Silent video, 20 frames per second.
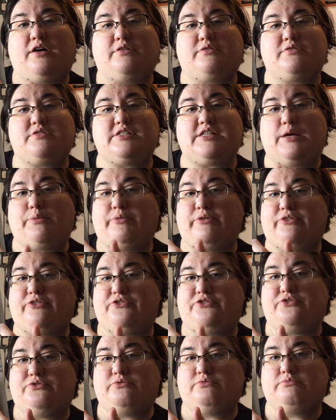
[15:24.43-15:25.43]
type
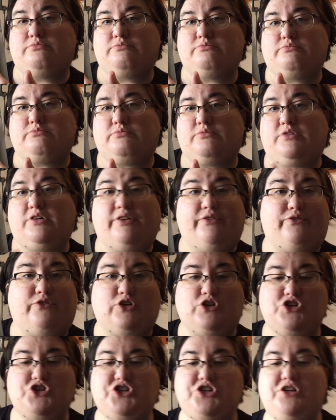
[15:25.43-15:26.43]
of
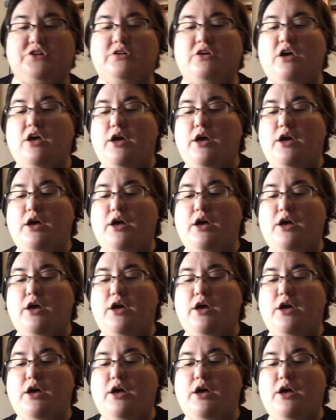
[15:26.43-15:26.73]
conversion,